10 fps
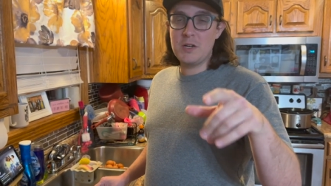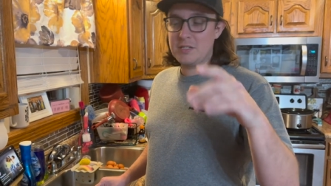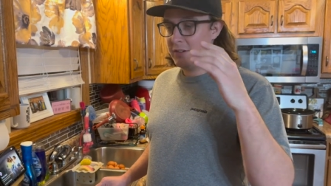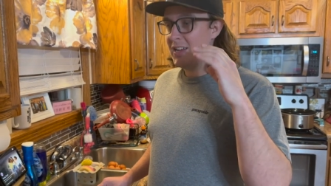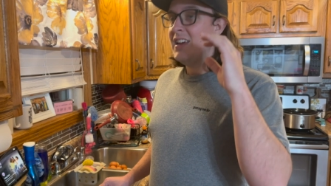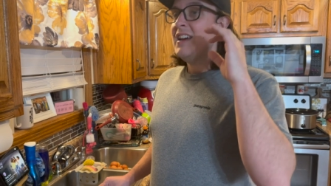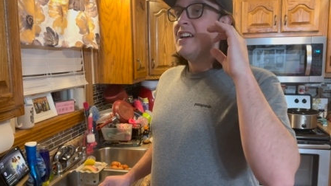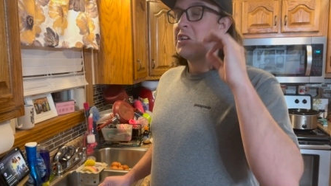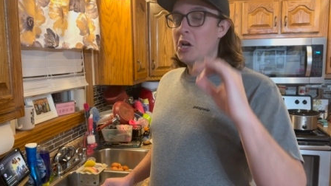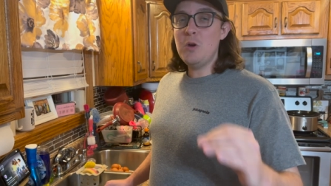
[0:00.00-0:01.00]
recently.
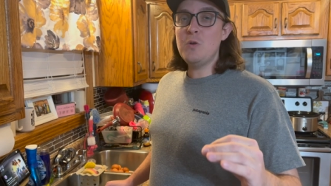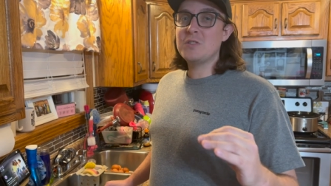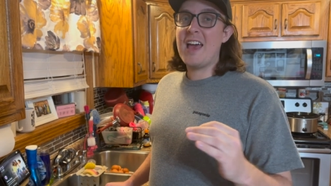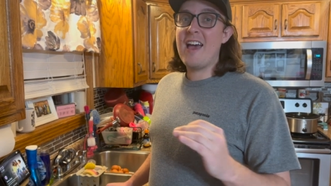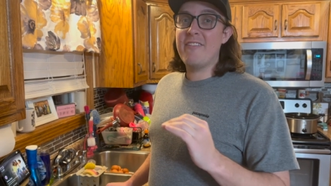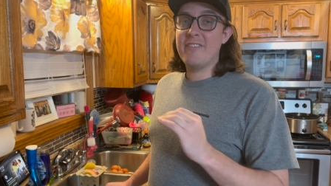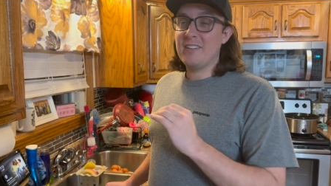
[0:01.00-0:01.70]
Coons have